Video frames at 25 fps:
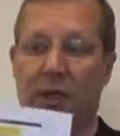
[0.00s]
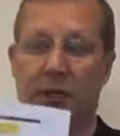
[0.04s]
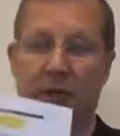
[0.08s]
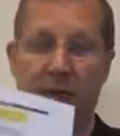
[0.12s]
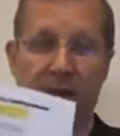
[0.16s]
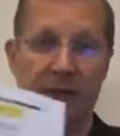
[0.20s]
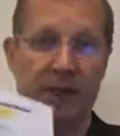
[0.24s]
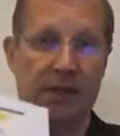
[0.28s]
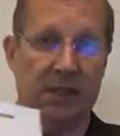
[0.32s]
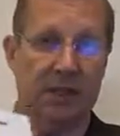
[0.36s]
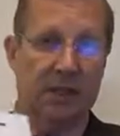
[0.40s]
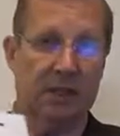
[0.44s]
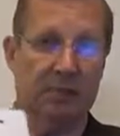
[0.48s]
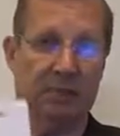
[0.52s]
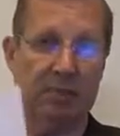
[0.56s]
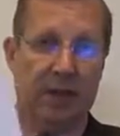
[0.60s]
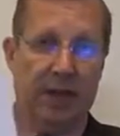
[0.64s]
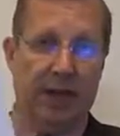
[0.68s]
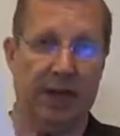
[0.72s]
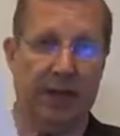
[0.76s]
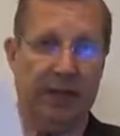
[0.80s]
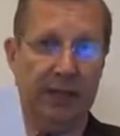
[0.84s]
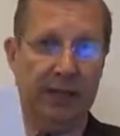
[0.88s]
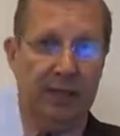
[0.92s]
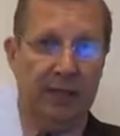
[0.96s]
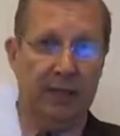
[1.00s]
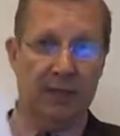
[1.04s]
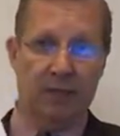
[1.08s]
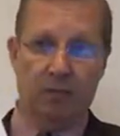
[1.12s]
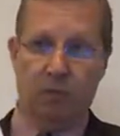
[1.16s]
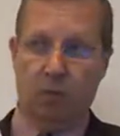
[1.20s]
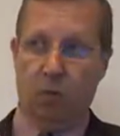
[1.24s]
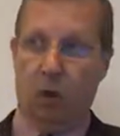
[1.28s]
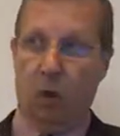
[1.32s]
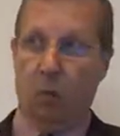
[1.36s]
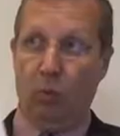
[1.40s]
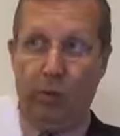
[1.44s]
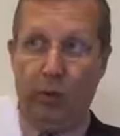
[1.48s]
This explains
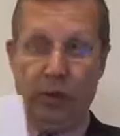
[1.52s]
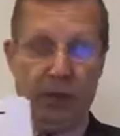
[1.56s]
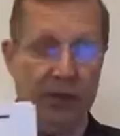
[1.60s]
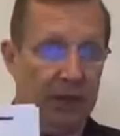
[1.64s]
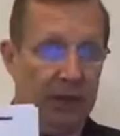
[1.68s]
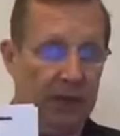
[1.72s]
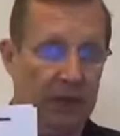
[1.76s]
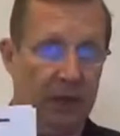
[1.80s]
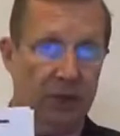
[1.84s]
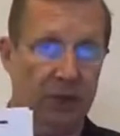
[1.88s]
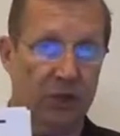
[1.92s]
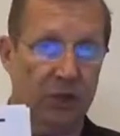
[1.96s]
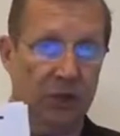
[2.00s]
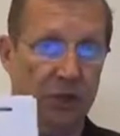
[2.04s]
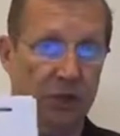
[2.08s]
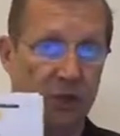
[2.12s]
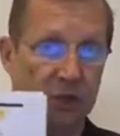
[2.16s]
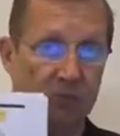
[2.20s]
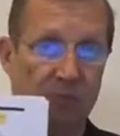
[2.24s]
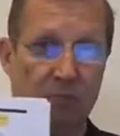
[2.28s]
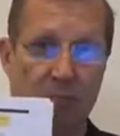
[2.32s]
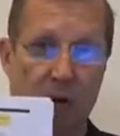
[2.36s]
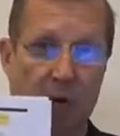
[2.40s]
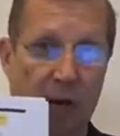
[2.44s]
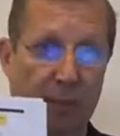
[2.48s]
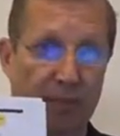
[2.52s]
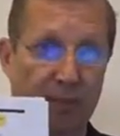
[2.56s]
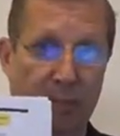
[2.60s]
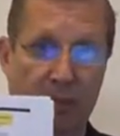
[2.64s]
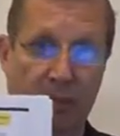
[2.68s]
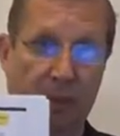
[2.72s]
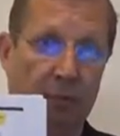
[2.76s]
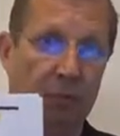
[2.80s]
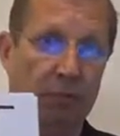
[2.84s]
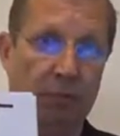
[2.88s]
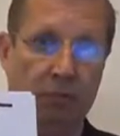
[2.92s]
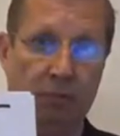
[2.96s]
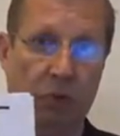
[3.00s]
what we think might be
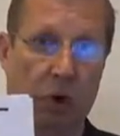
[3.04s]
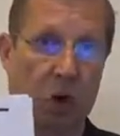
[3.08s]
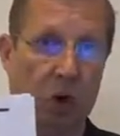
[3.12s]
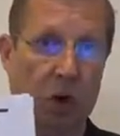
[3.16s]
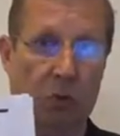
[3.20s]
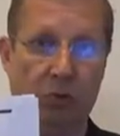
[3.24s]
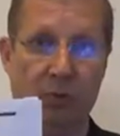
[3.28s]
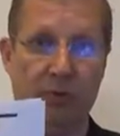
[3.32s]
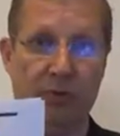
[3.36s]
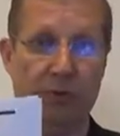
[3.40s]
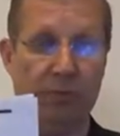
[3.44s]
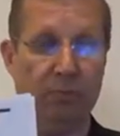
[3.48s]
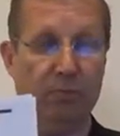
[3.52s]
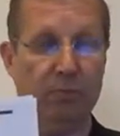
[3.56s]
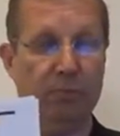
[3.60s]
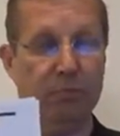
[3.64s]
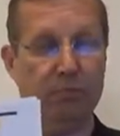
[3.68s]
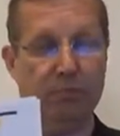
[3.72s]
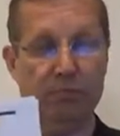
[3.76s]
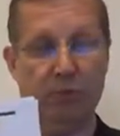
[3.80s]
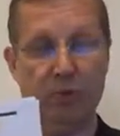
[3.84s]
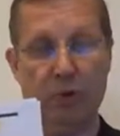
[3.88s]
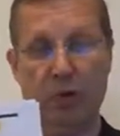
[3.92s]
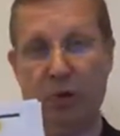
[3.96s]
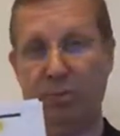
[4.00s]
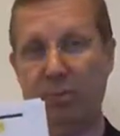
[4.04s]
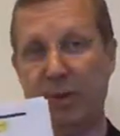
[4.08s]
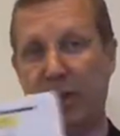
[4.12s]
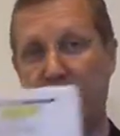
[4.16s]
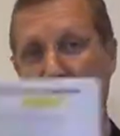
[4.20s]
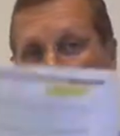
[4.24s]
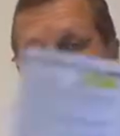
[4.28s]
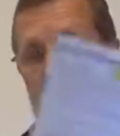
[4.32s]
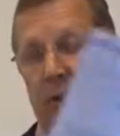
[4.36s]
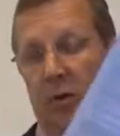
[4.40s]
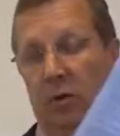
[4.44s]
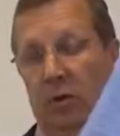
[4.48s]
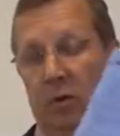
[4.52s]
wrong with the
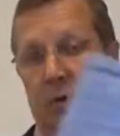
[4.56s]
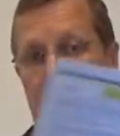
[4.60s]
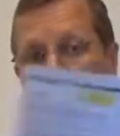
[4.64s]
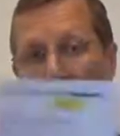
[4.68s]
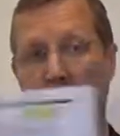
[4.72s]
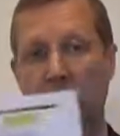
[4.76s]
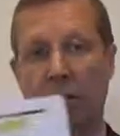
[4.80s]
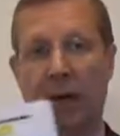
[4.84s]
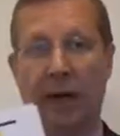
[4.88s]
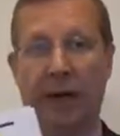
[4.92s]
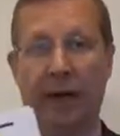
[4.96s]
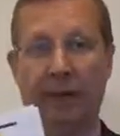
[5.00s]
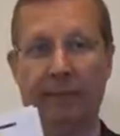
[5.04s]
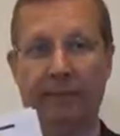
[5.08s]
property, or